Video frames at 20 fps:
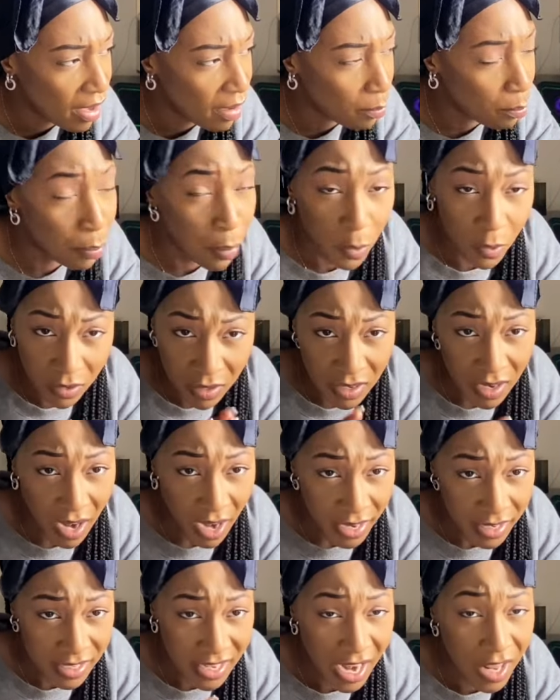
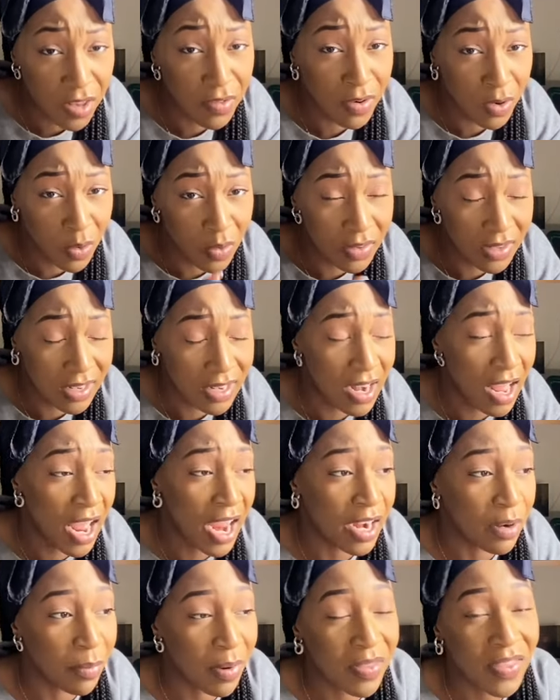Borderline, tethering on the
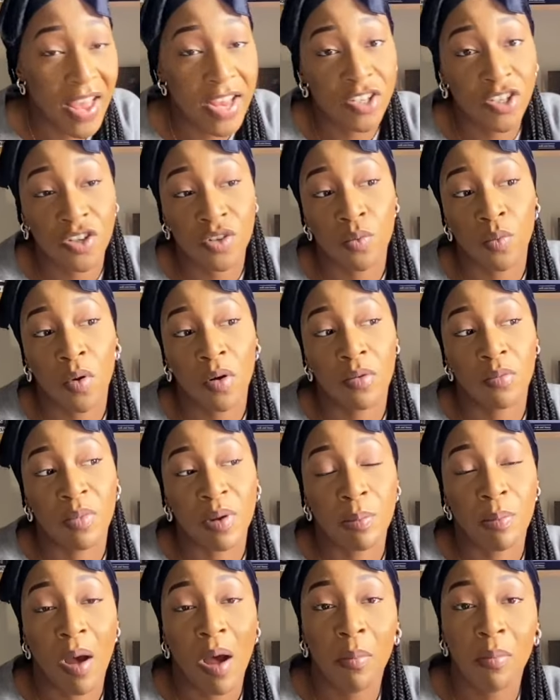line. But that's just what we
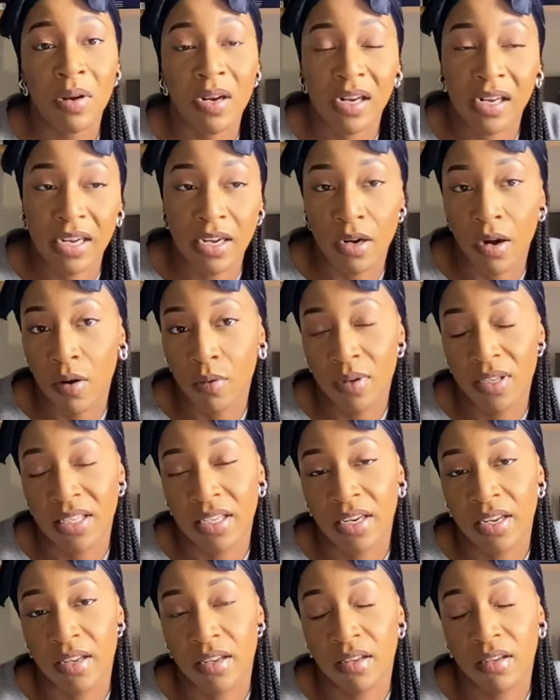publicly know,
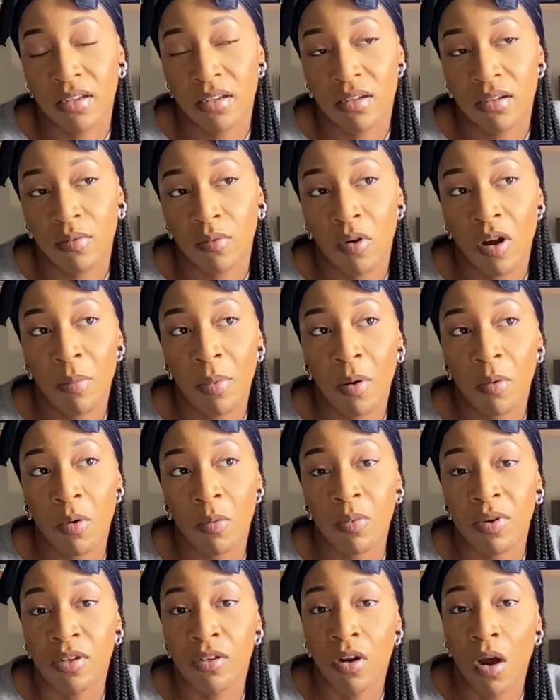isn't it? What about what
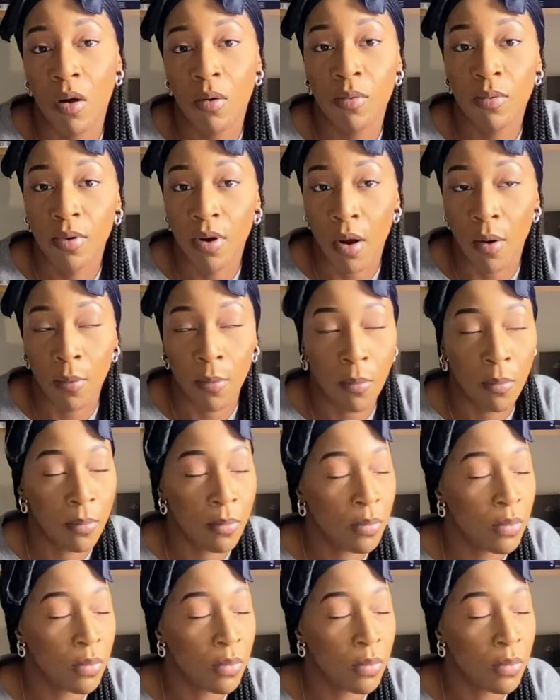we don't know?